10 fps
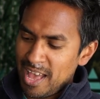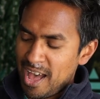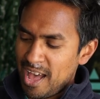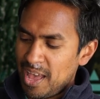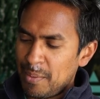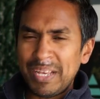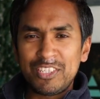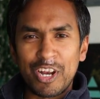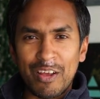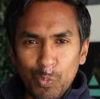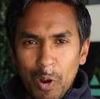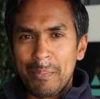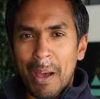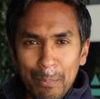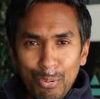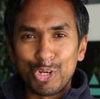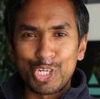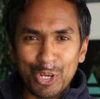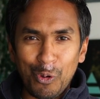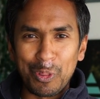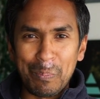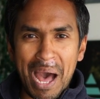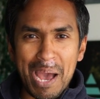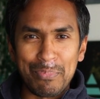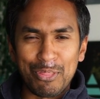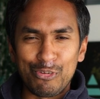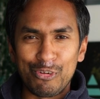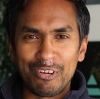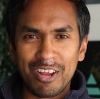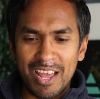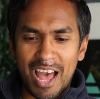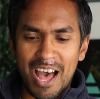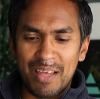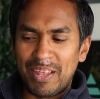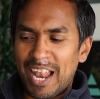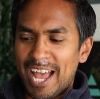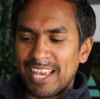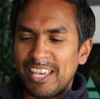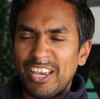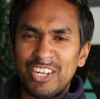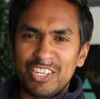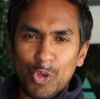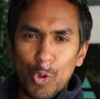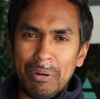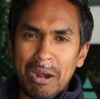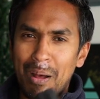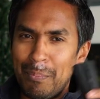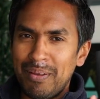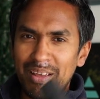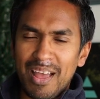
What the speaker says: it means you don't have to worry about pushing all the pipe through the lagging. You can just open it up,